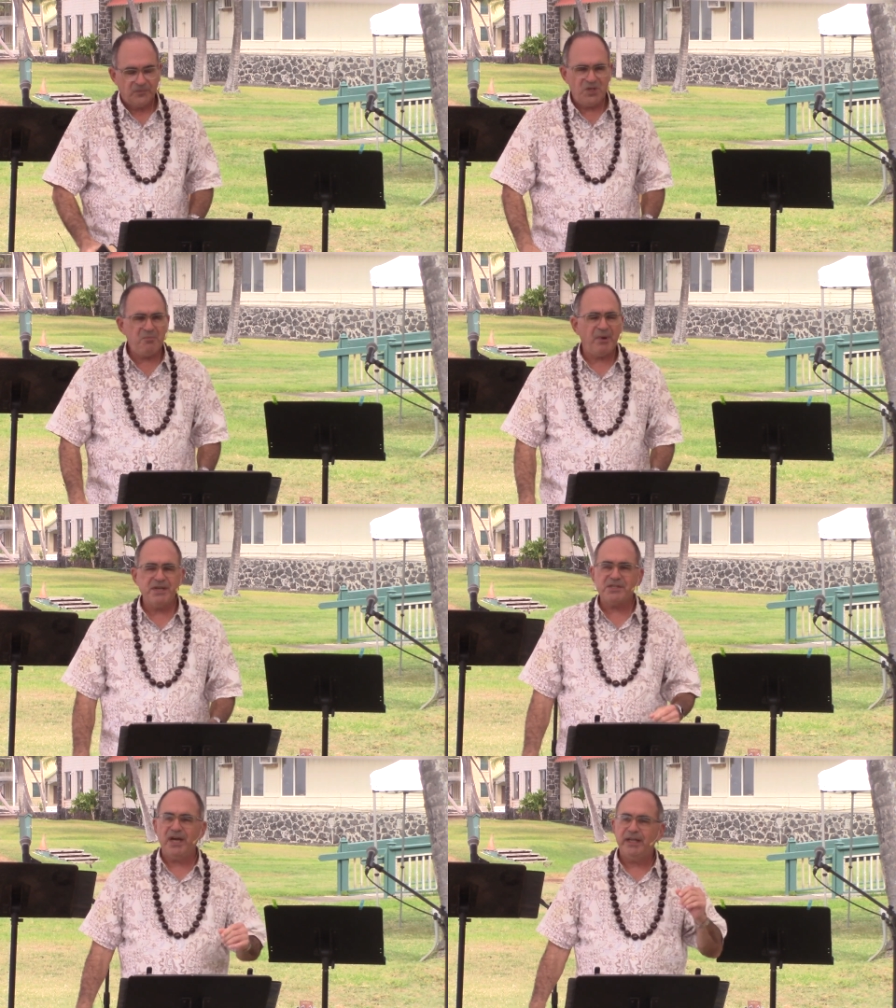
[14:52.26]
Do you
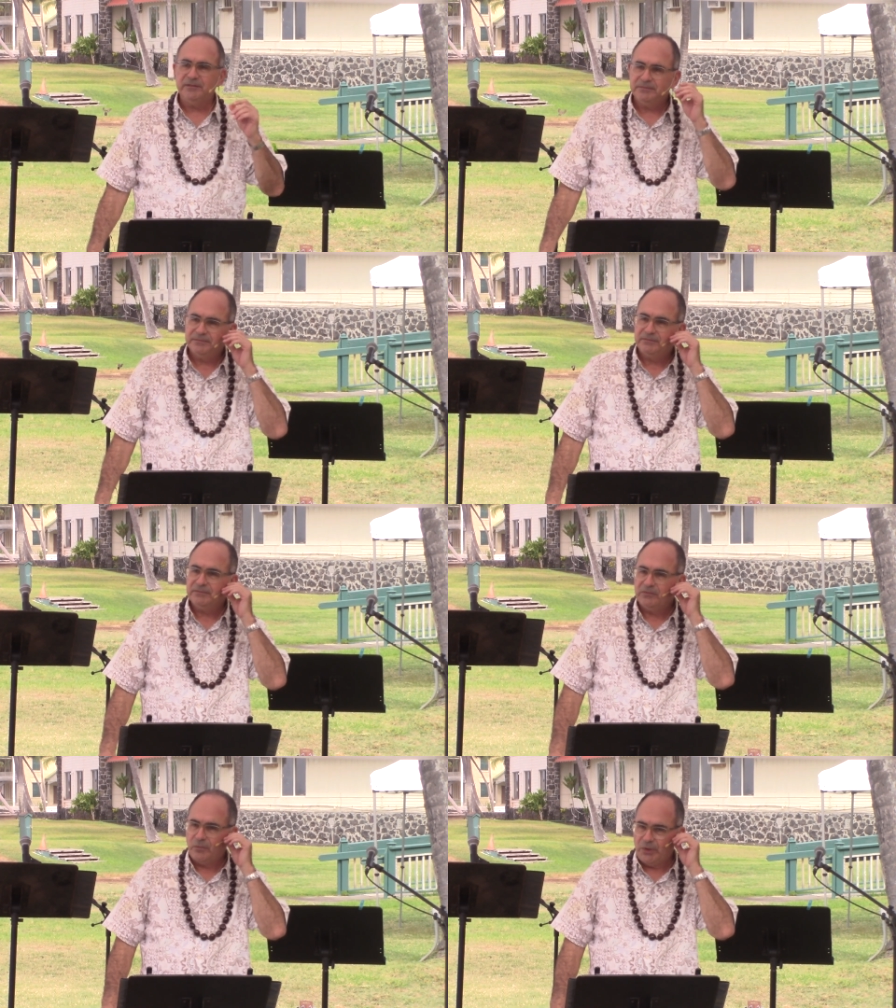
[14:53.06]
praise God?
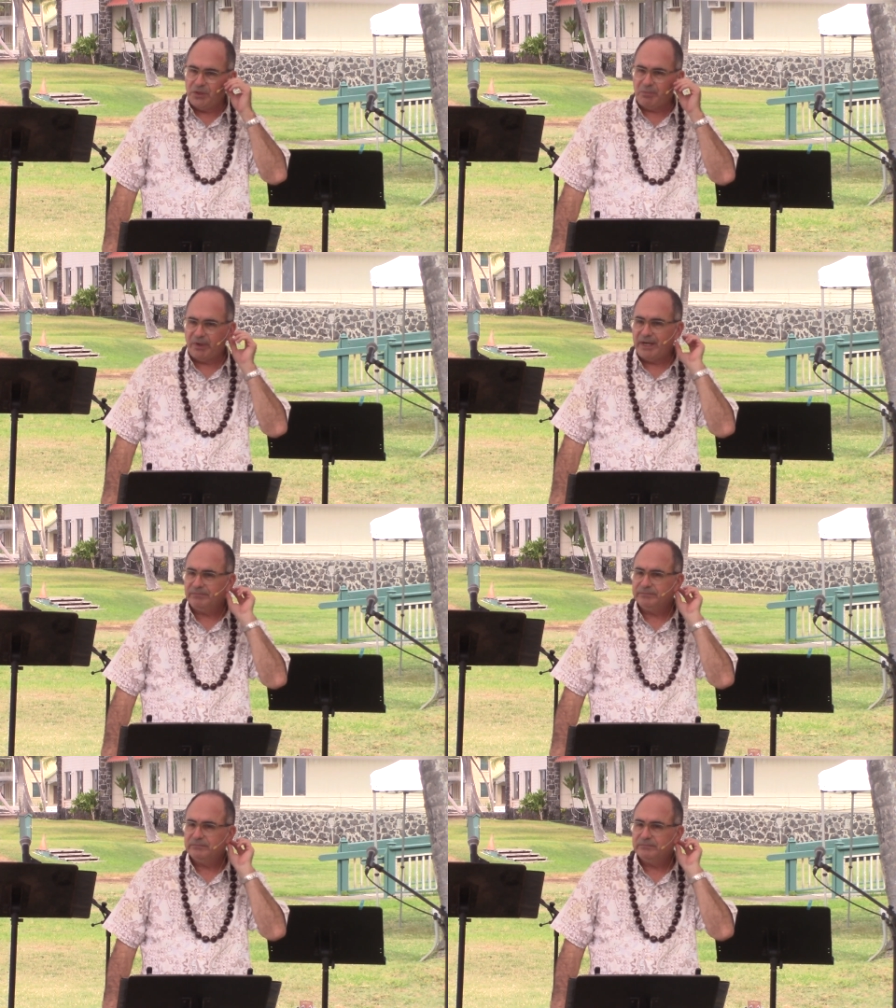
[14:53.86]
when you pray?